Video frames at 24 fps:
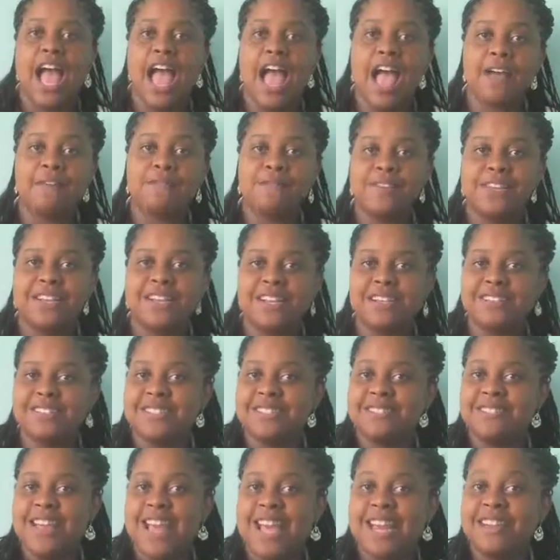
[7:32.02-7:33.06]
I have videos
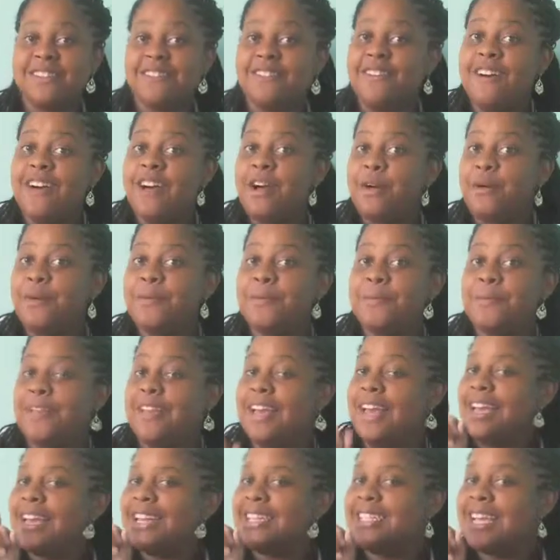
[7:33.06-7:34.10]
of that as well.
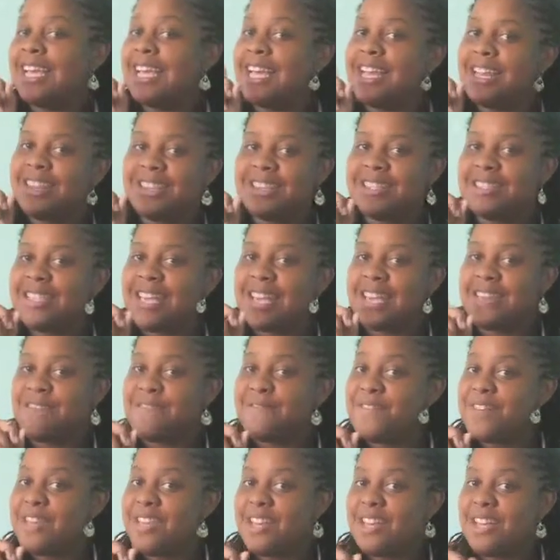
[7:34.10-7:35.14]
Gotta check out the
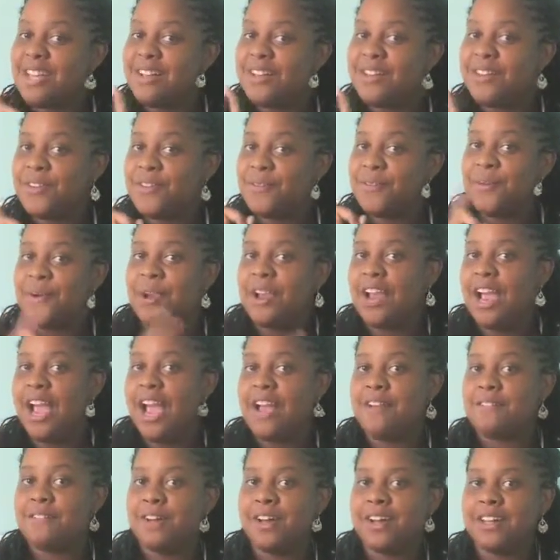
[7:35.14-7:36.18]
second video where I
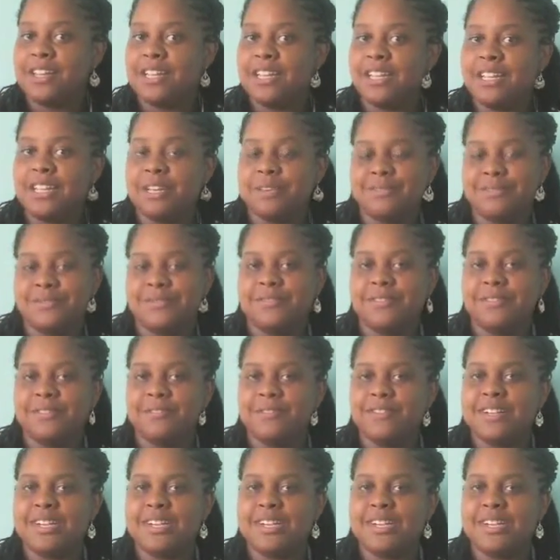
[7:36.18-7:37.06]
have all the clips from the